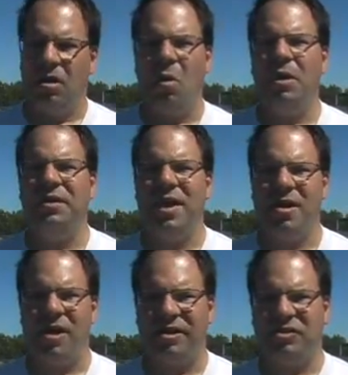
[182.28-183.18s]
go in
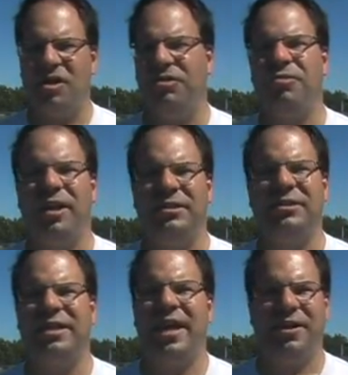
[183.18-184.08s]
there and start a thread
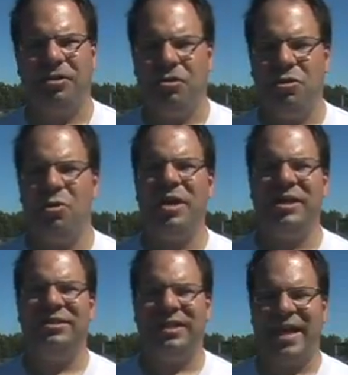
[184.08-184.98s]
saying, who
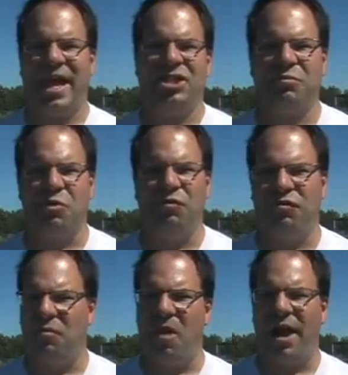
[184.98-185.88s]
is the cache approver
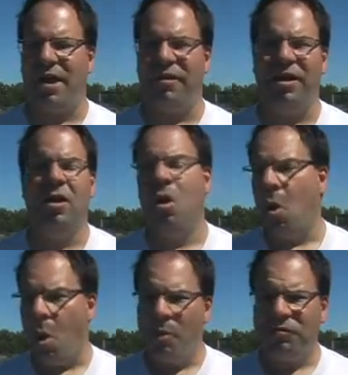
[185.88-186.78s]
for my area?
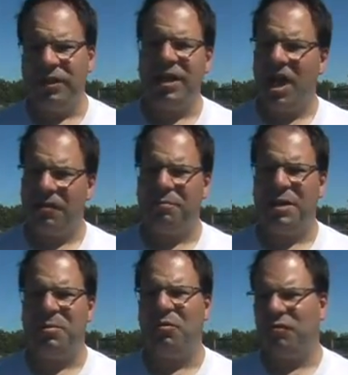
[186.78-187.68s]
Hopefully other
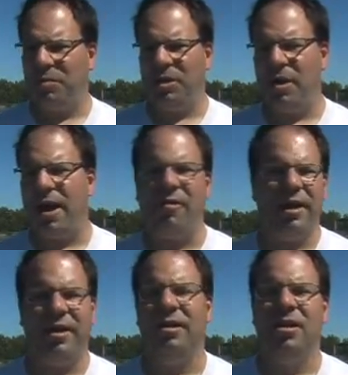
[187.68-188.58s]
people from your
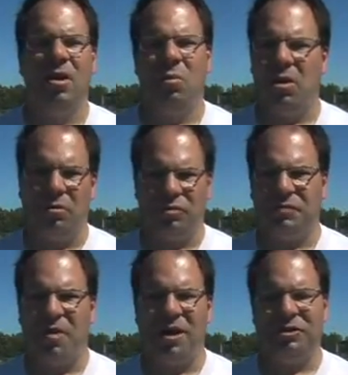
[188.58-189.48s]
area will
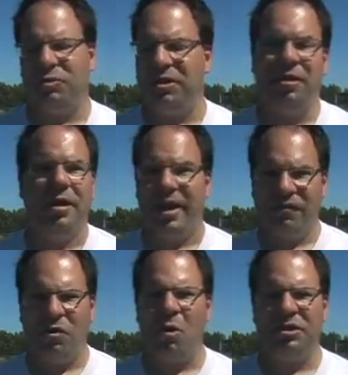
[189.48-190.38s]
respond to it. And
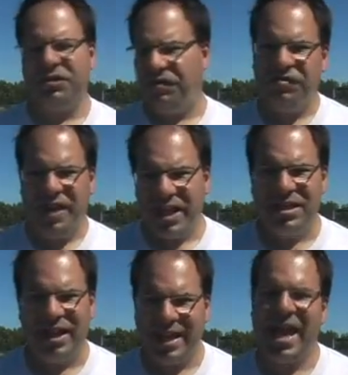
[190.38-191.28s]
of course, if you've
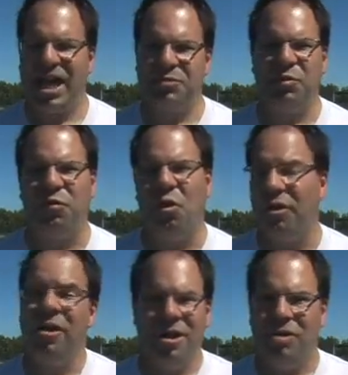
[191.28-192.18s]
hidden a cache
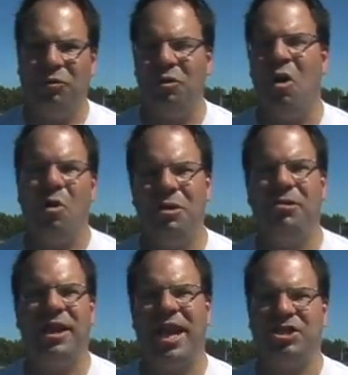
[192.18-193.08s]
before, you'll know who
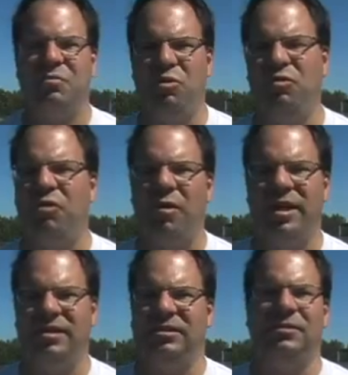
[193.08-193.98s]
your cache approver
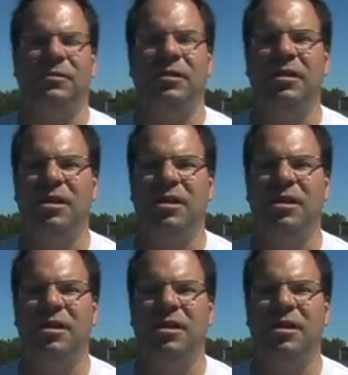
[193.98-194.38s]
is.